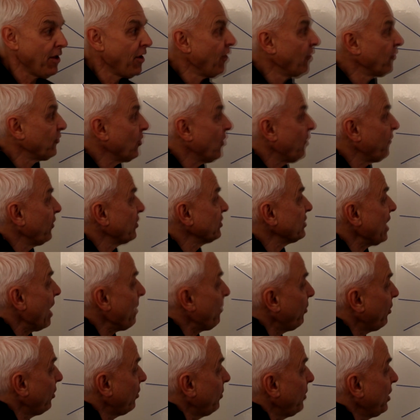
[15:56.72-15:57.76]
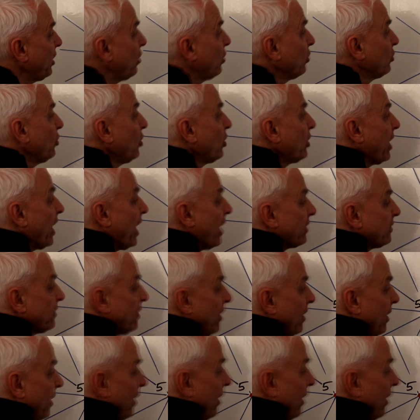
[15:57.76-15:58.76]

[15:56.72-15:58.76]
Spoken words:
So for example, we could look at